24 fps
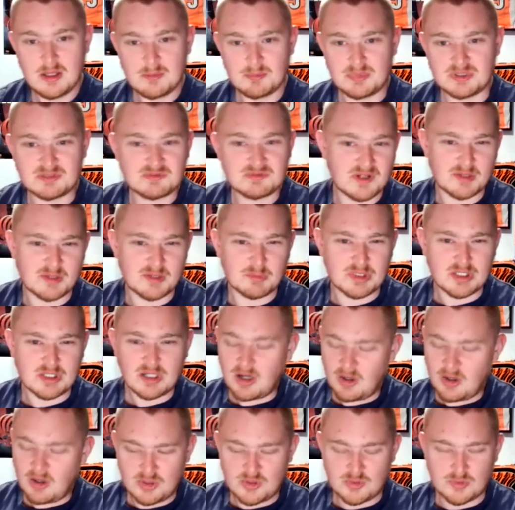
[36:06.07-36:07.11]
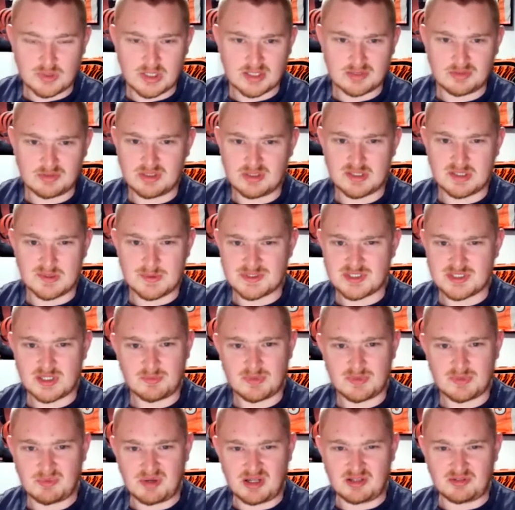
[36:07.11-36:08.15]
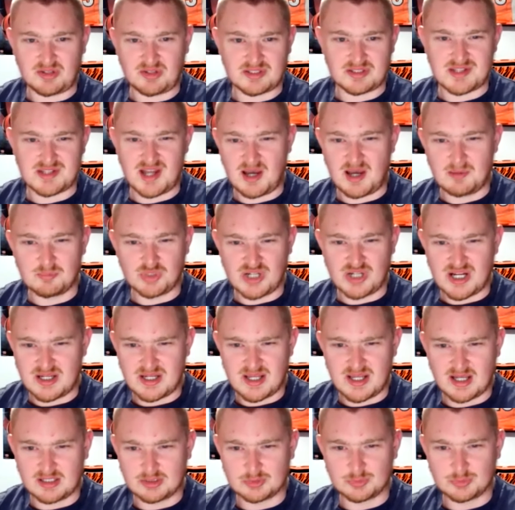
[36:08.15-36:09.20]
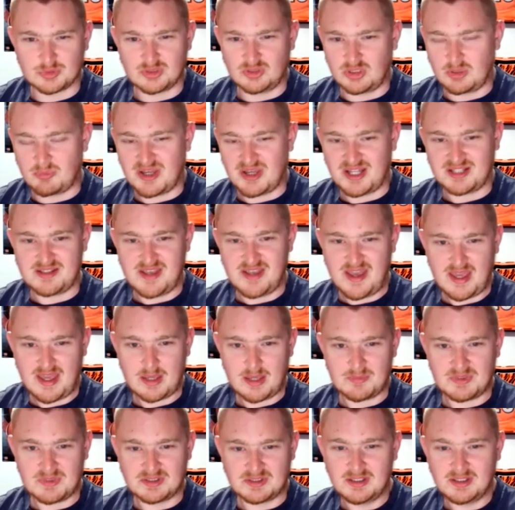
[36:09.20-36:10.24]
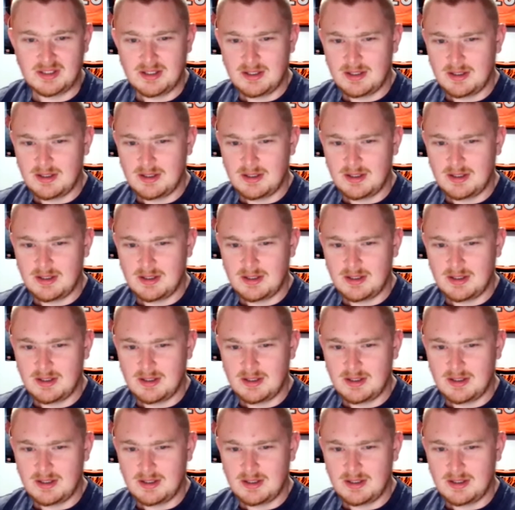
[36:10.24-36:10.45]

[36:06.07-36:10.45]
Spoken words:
But if I recall correctly, there was something about like Tom Brady had a really bad game, and